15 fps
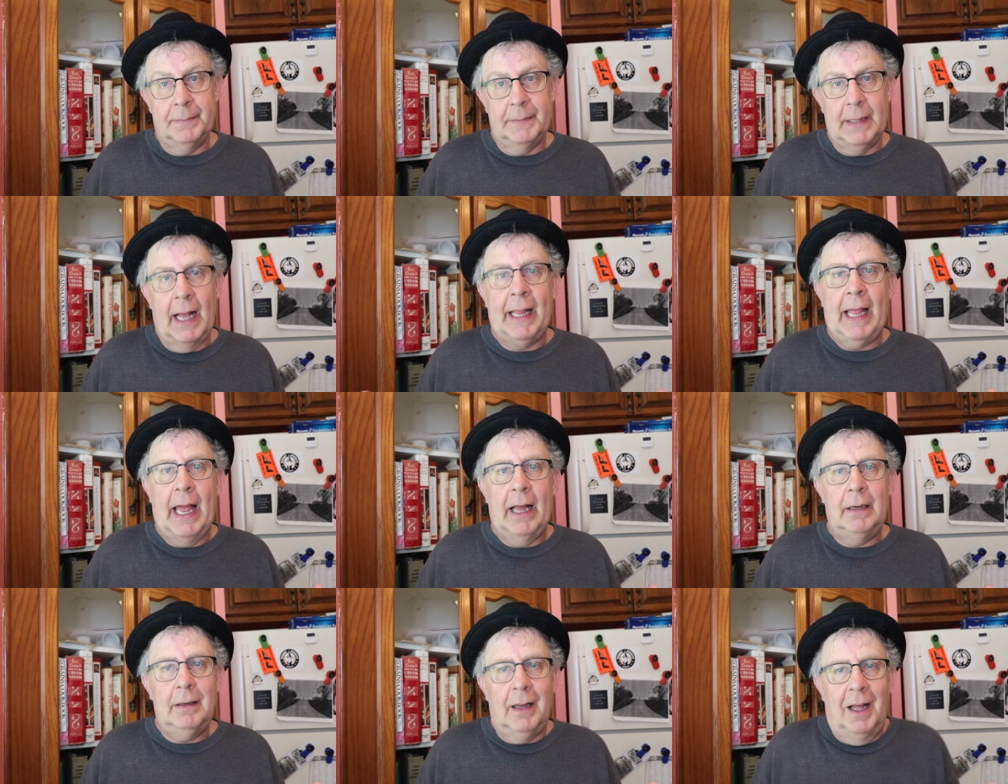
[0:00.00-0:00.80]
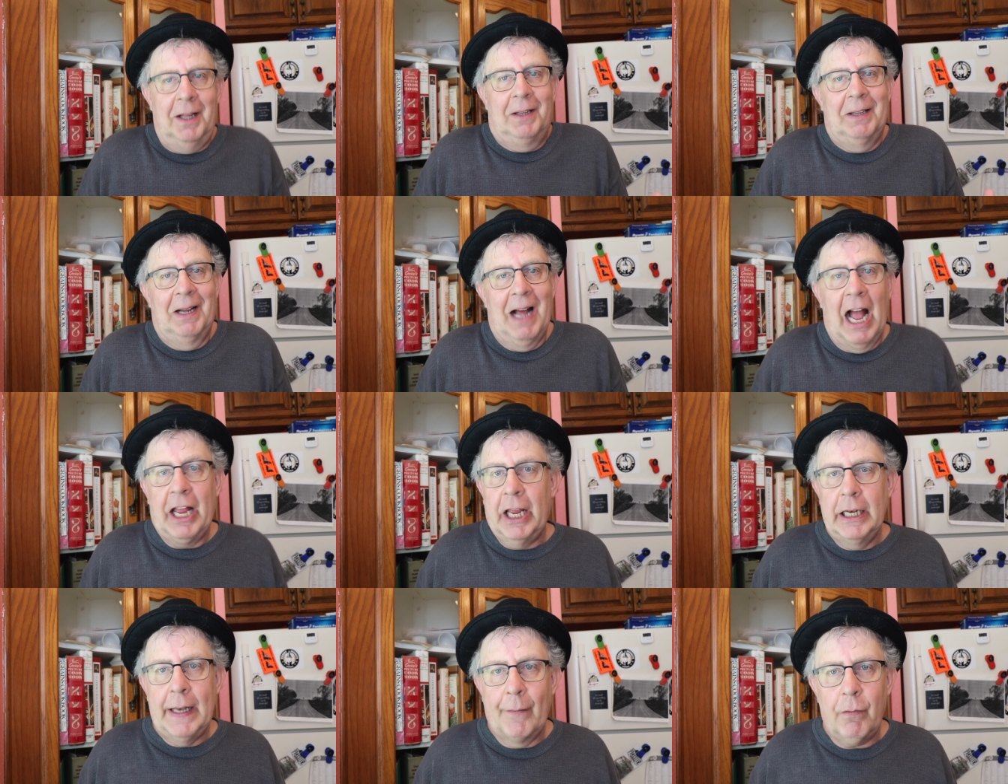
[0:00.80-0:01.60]
again, I
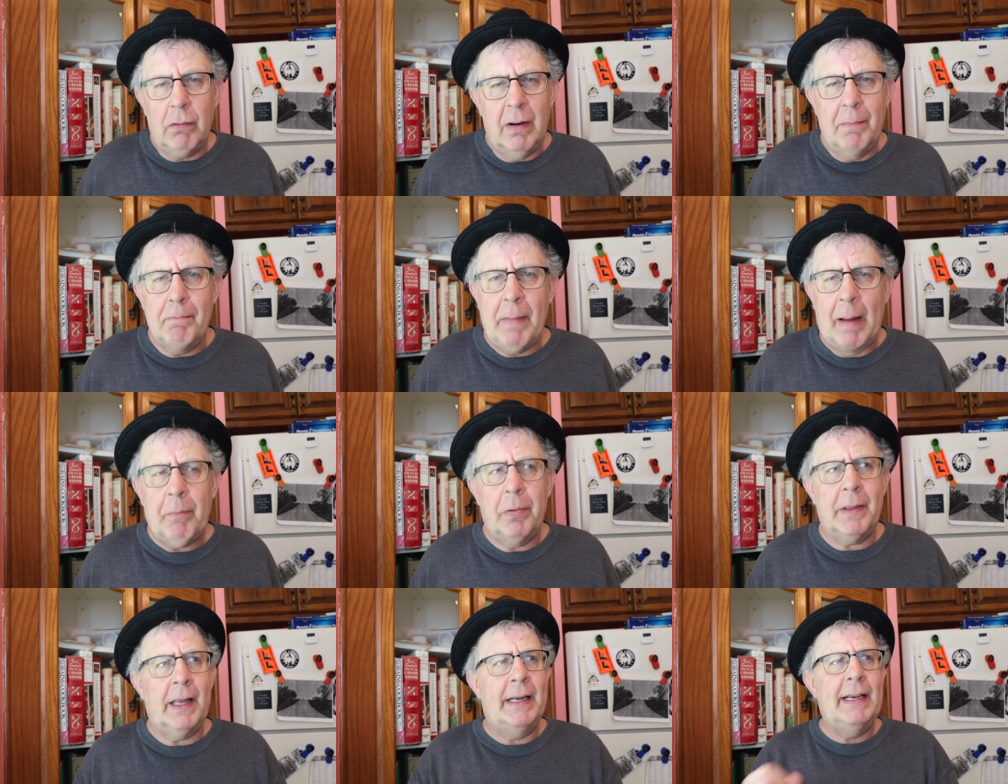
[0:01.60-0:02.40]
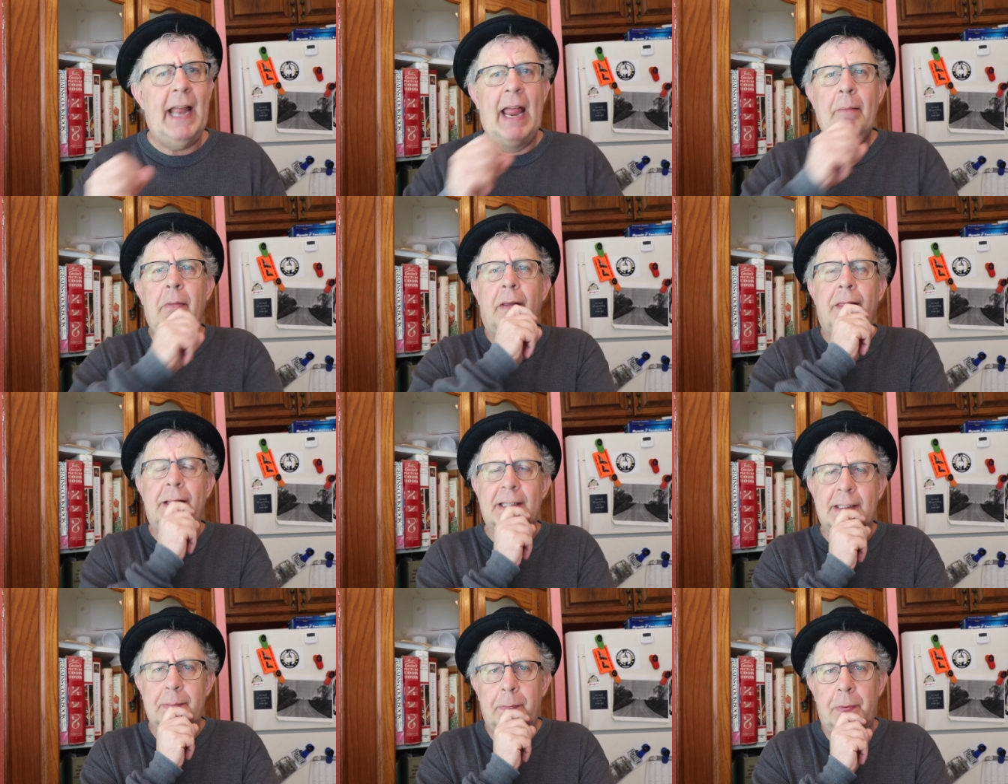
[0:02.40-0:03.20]
can never remember the name of
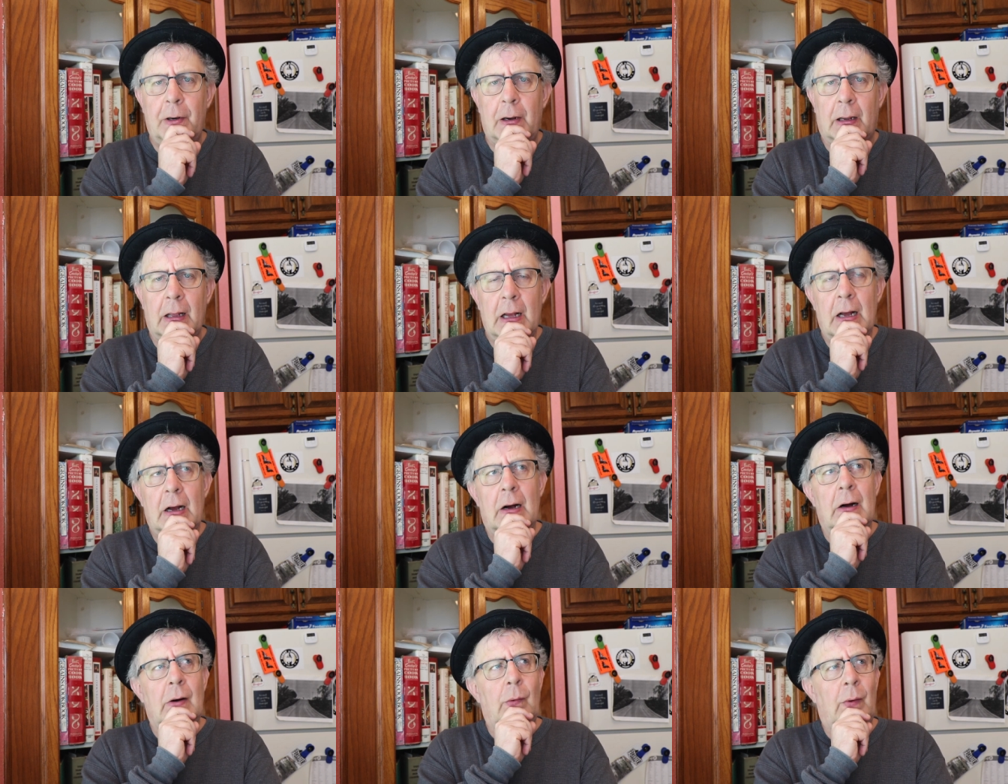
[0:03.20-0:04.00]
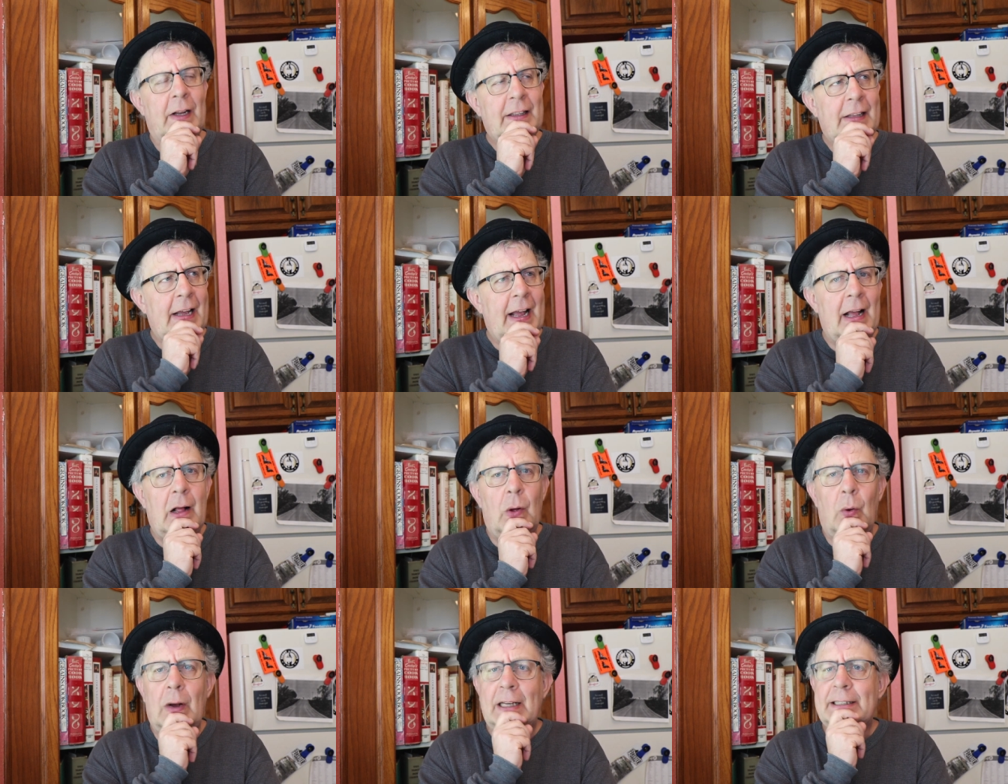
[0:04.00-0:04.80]
this book. What the
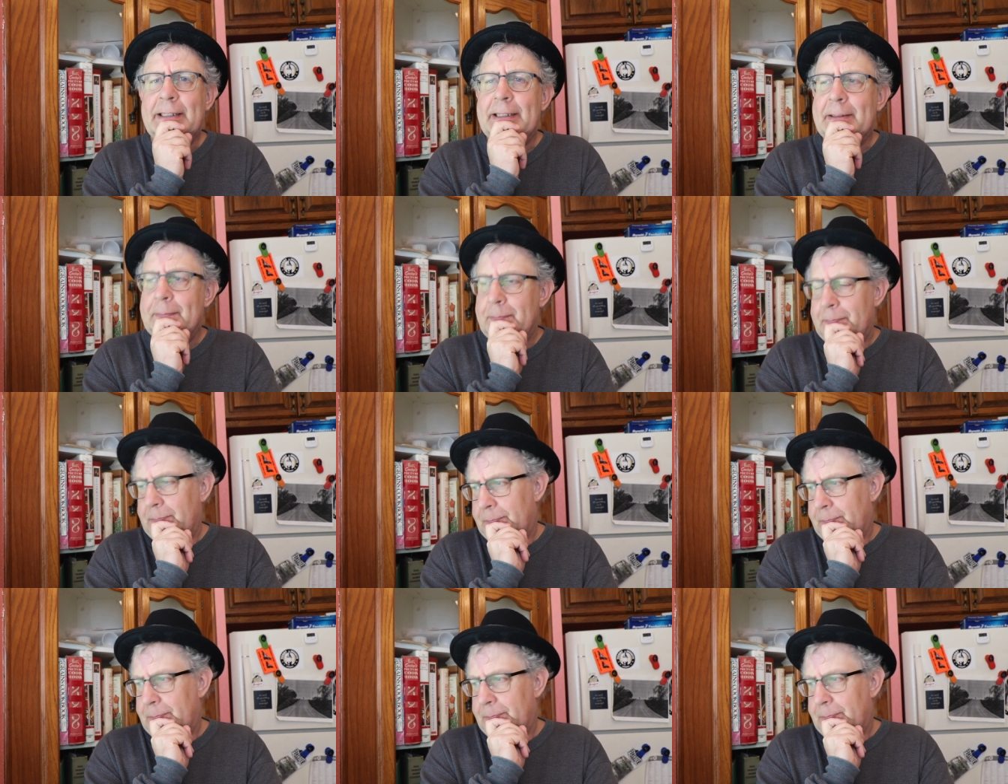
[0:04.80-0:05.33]
hell was it?